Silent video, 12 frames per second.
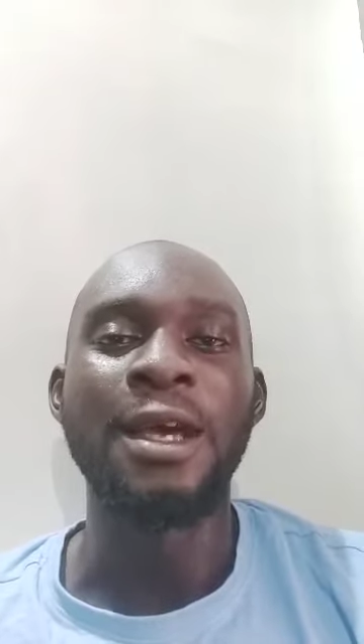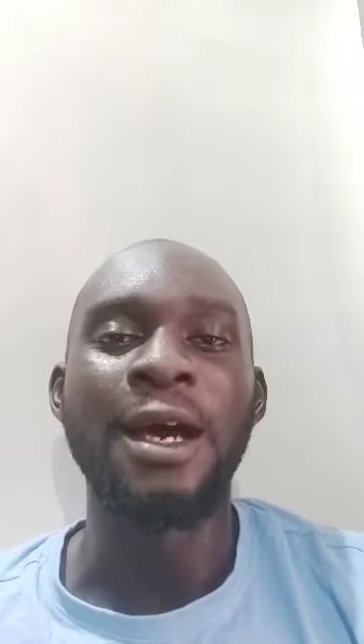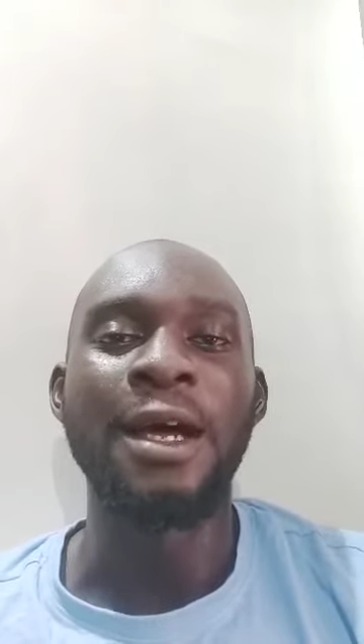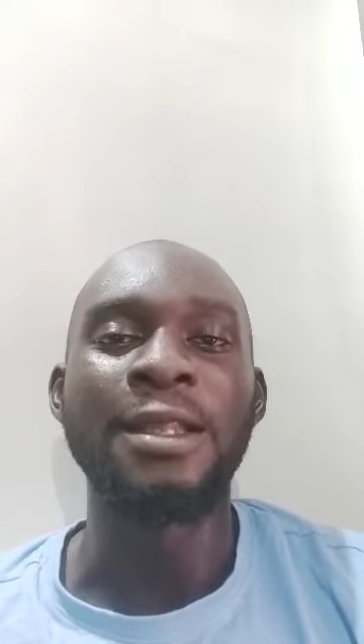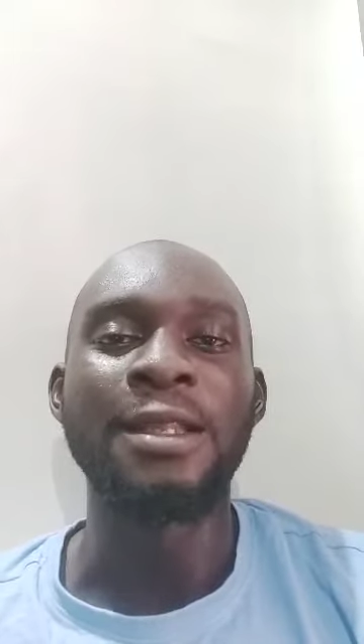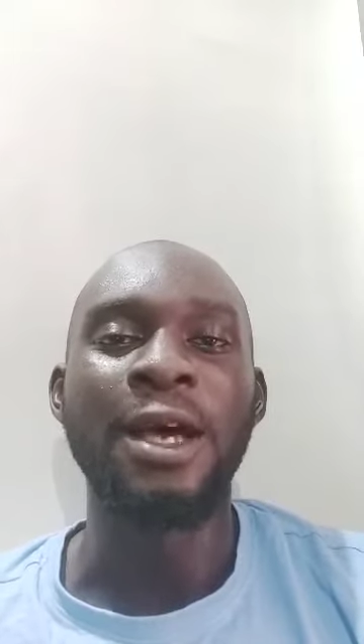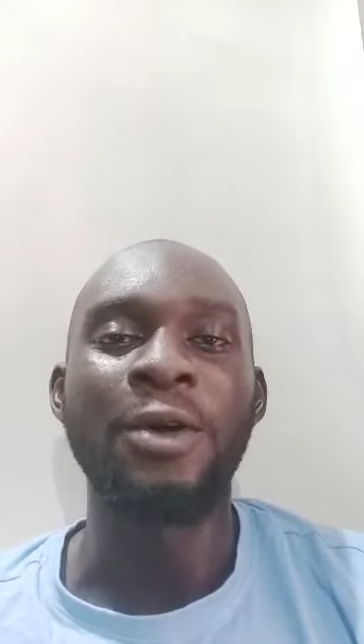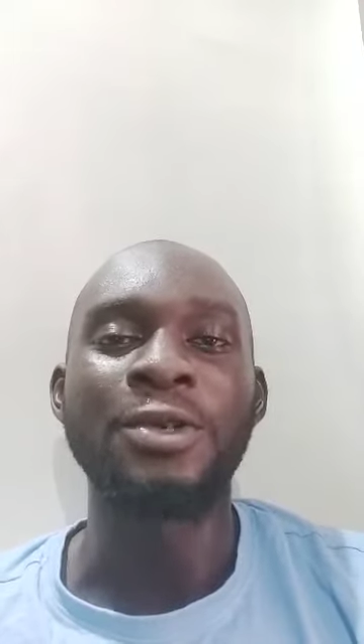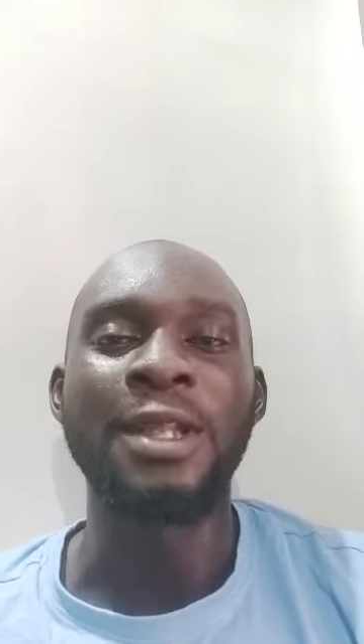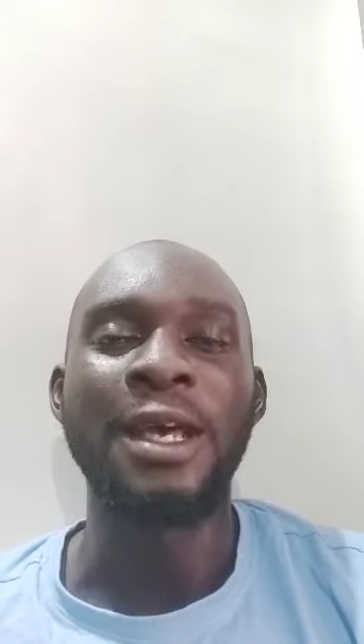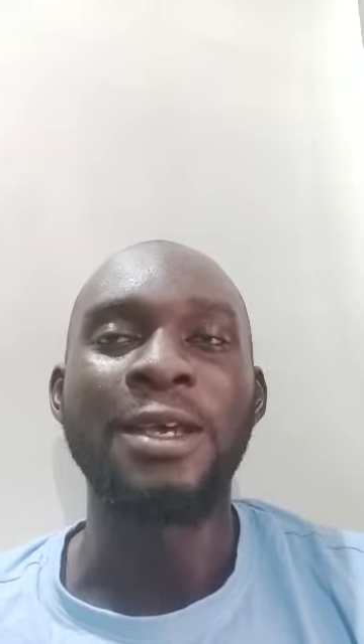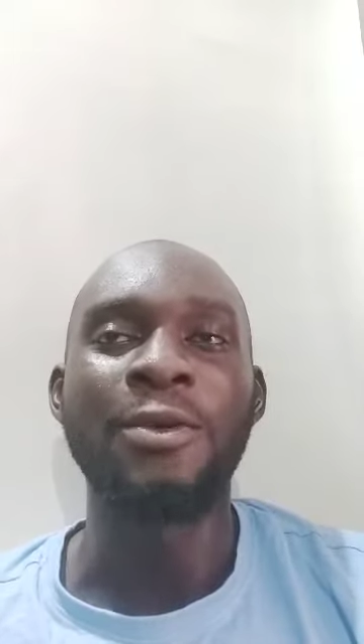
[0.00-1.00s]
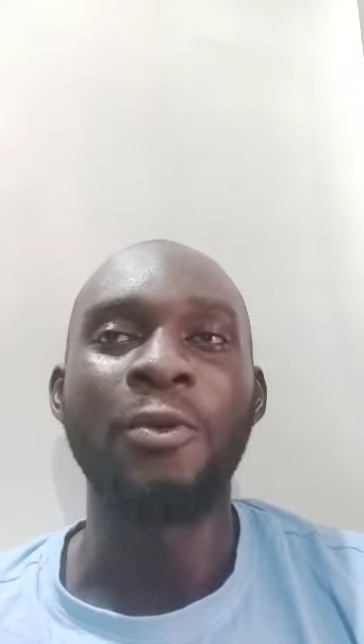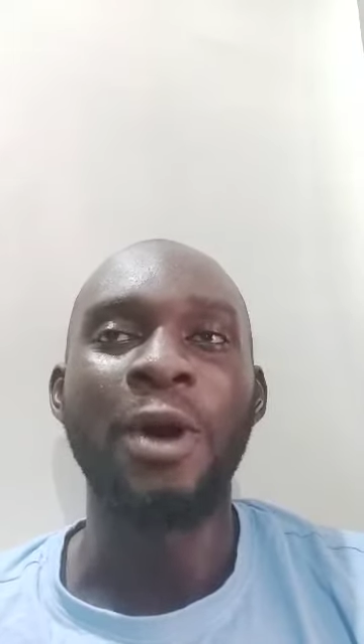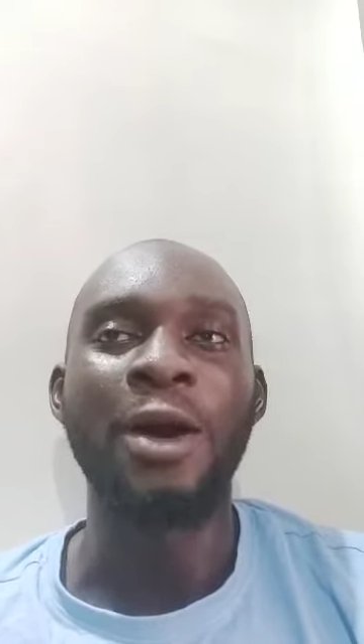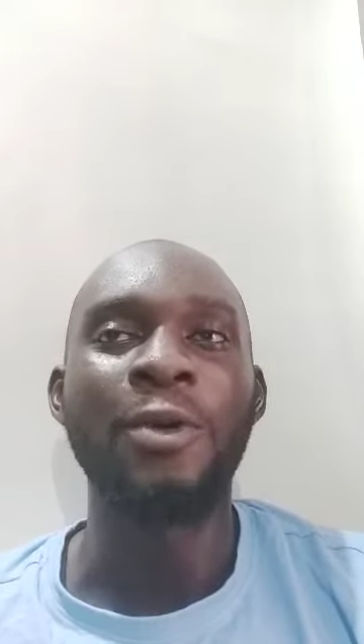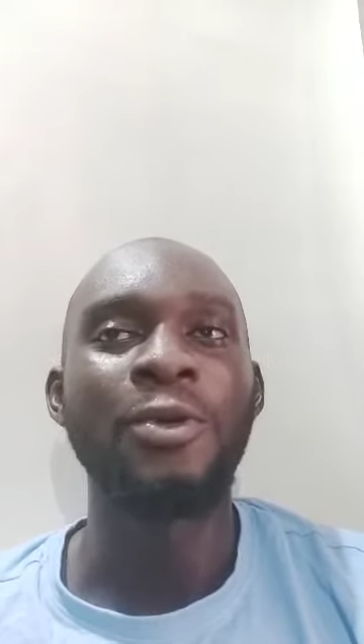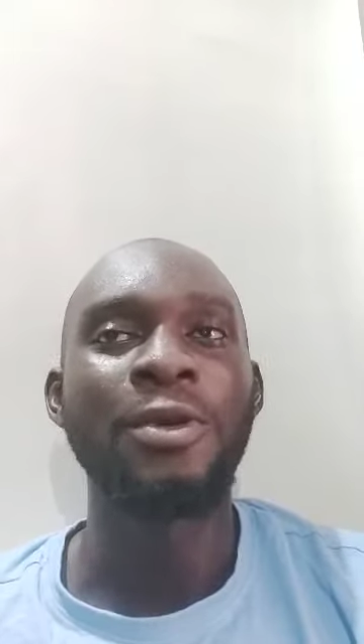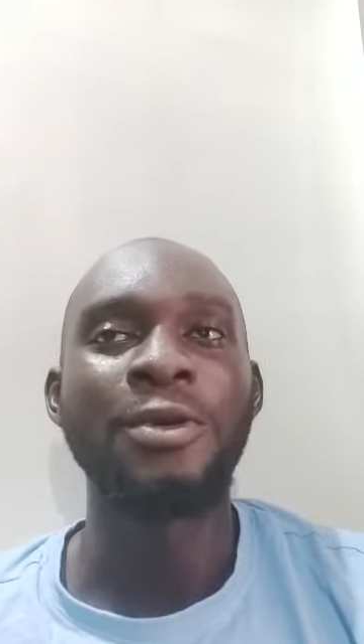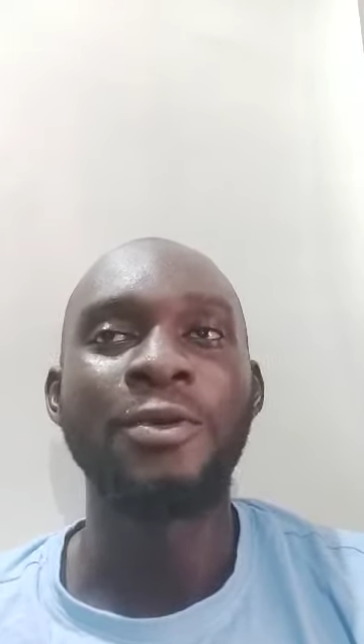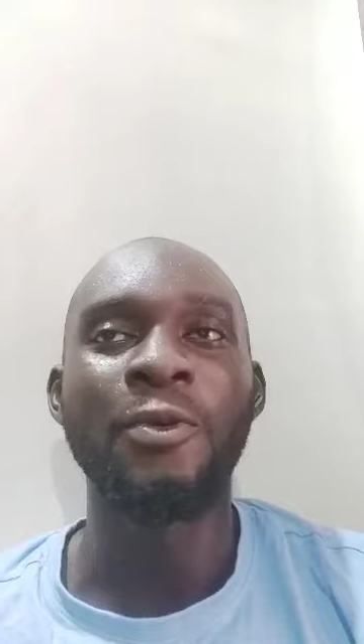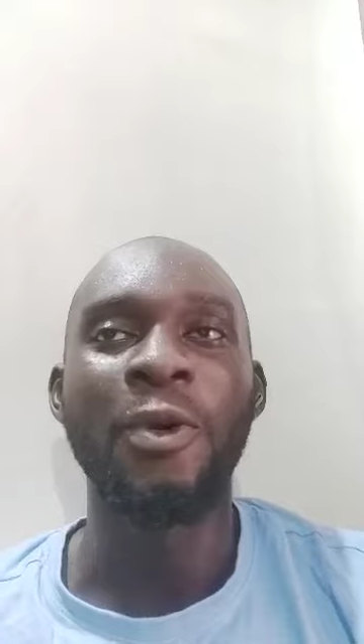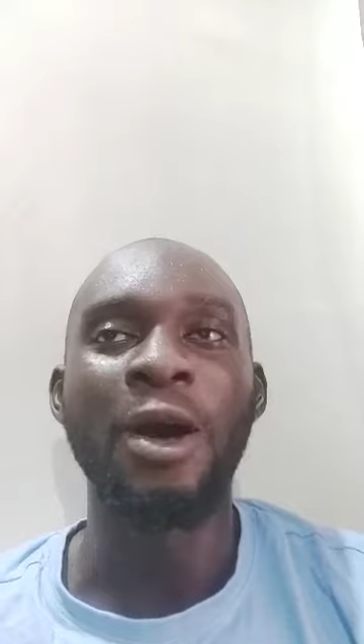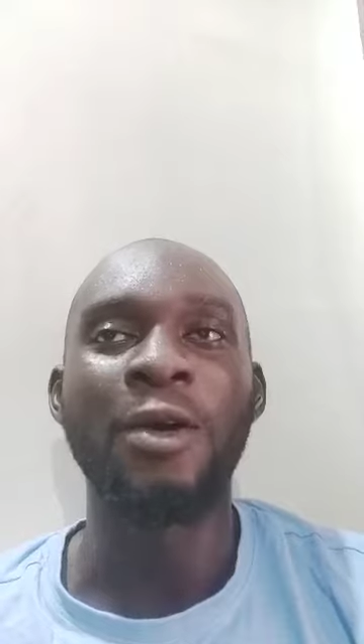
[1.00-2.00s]
And I was like, wow,
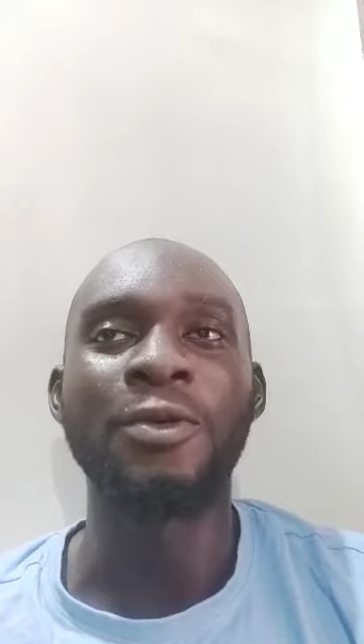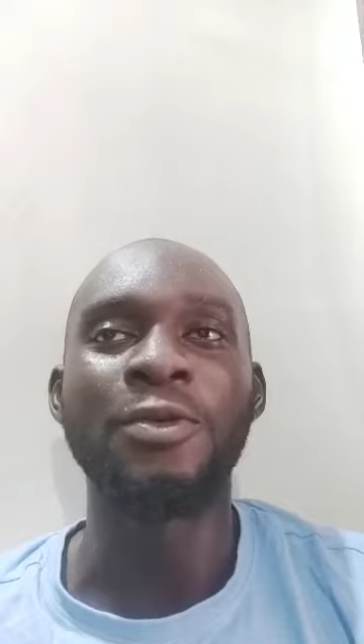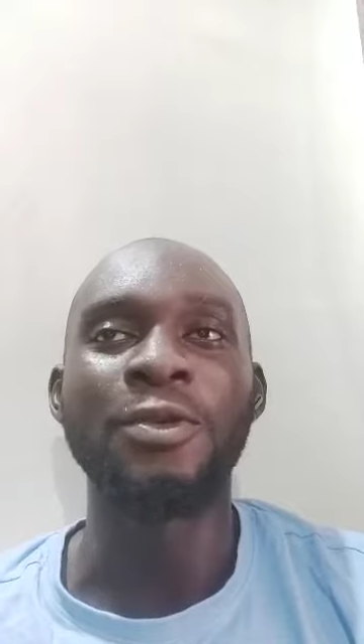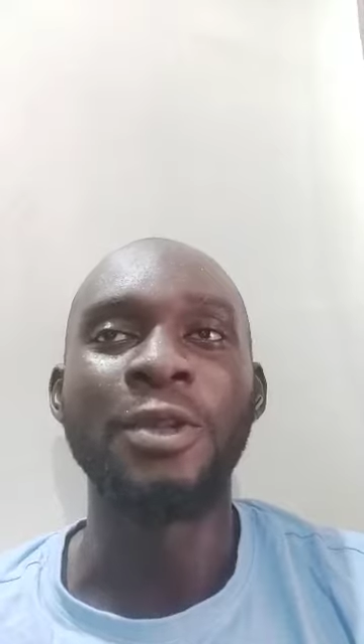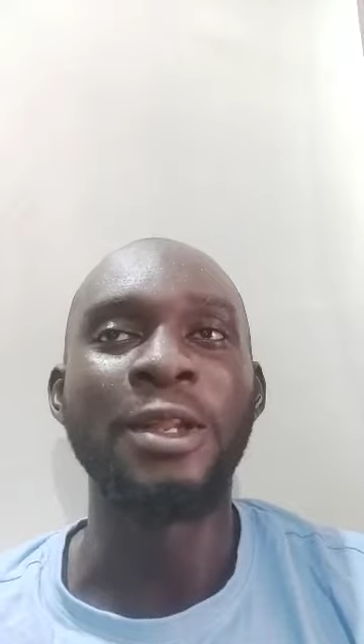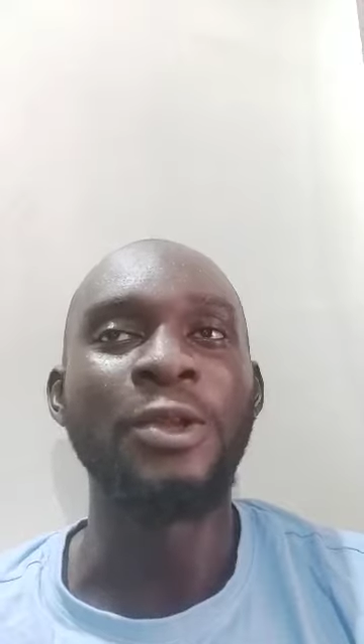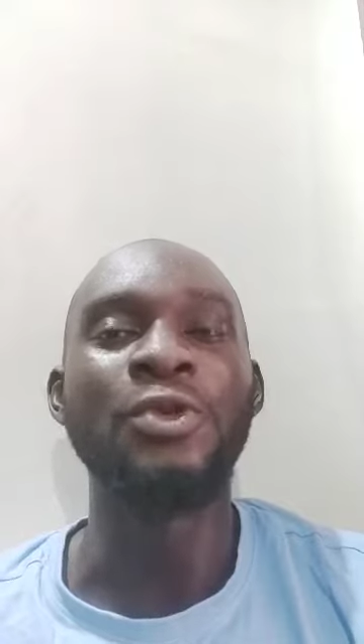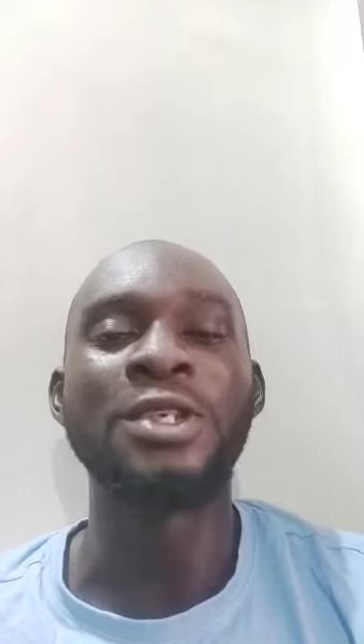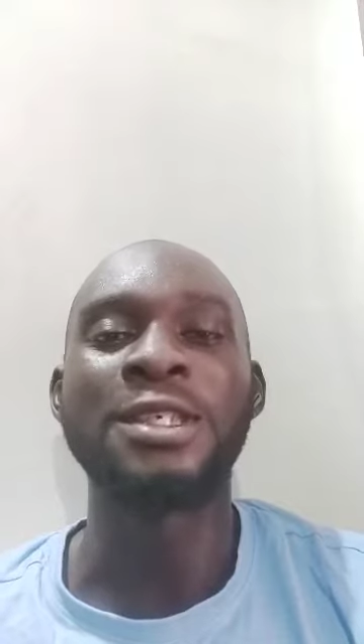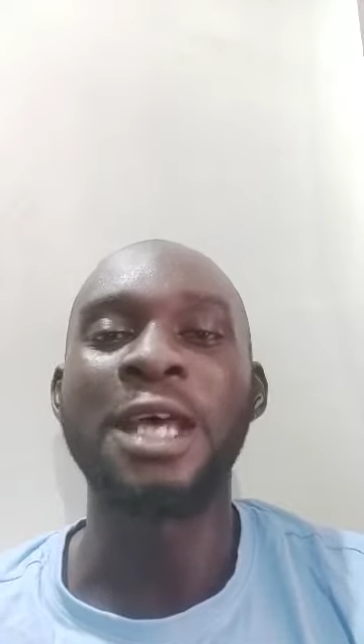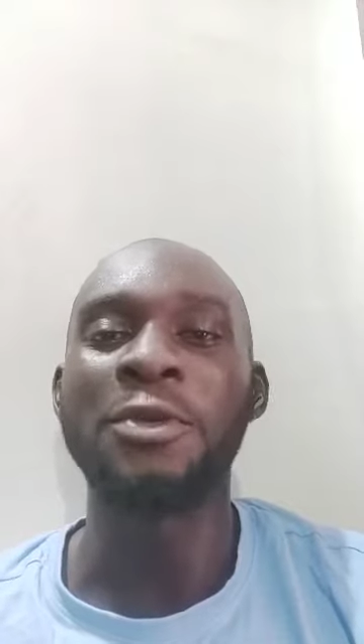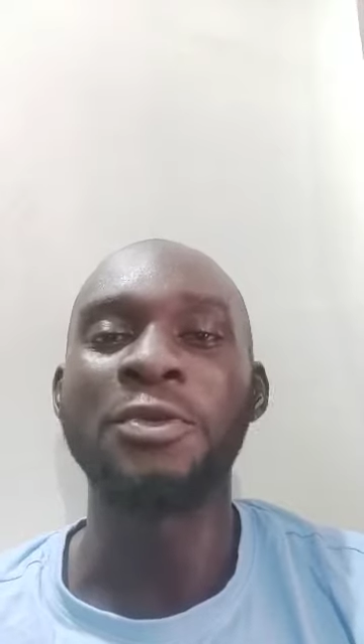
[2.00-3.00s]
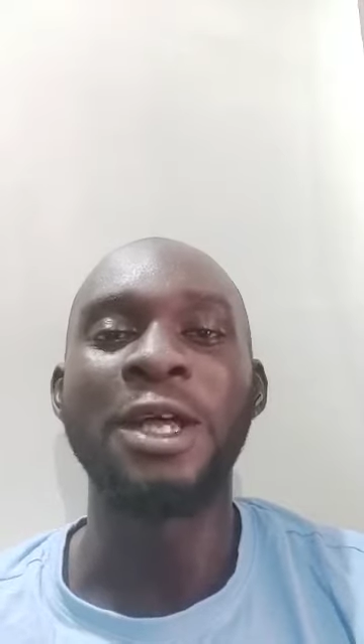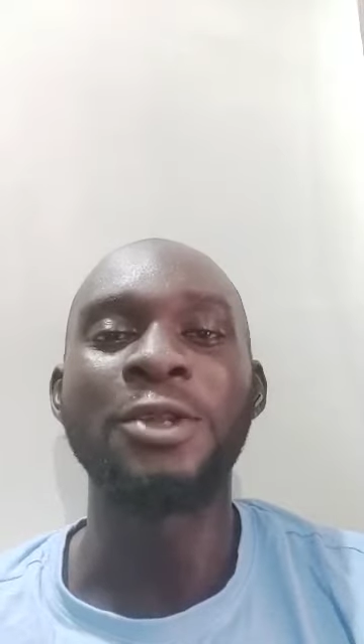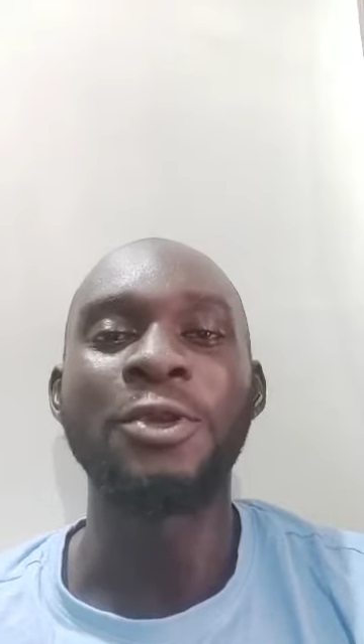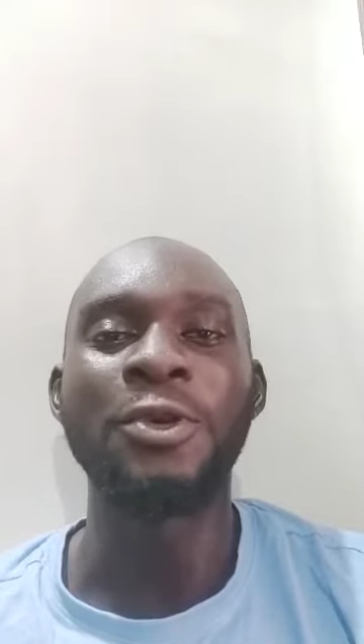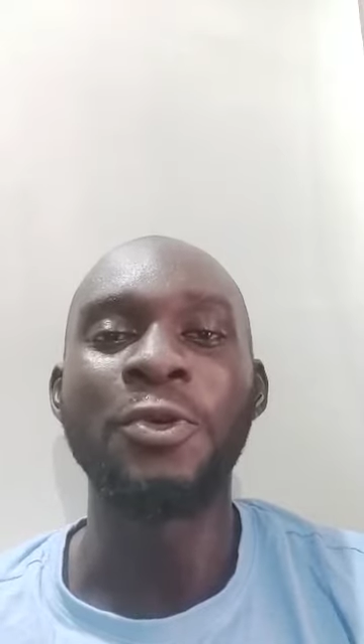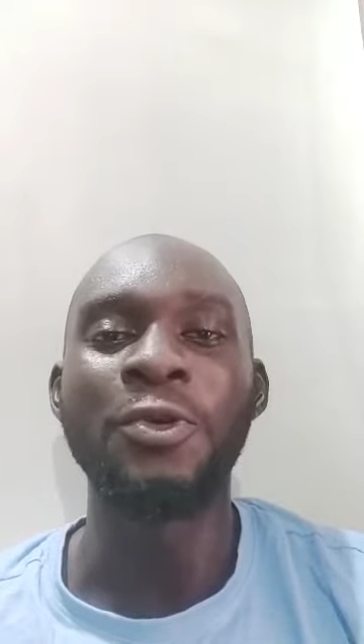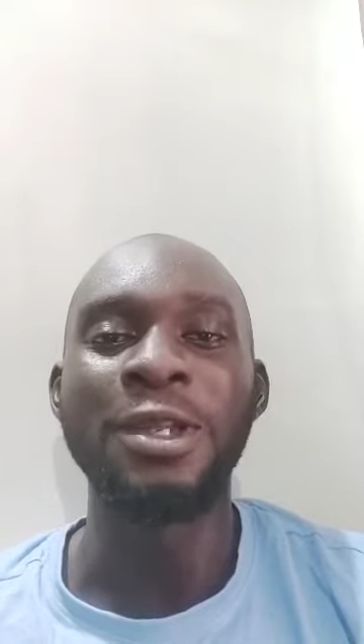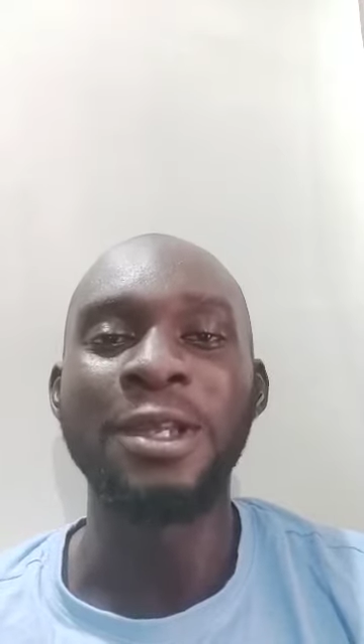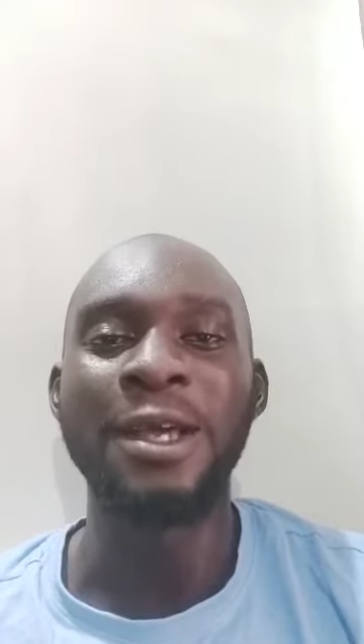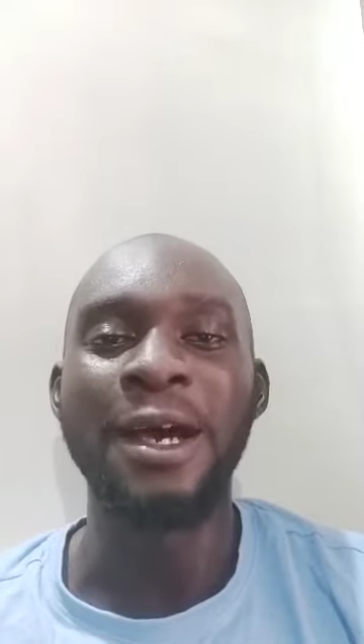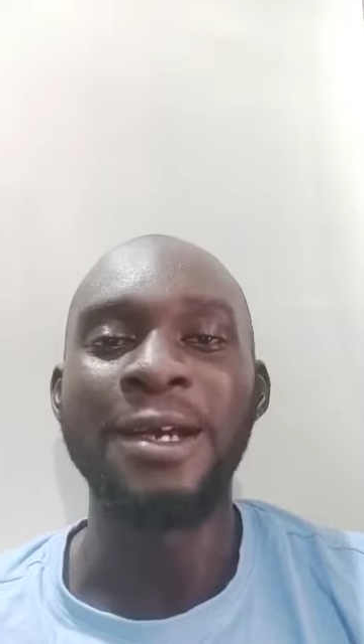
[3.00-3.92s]
they're doing SAAS without doing coding.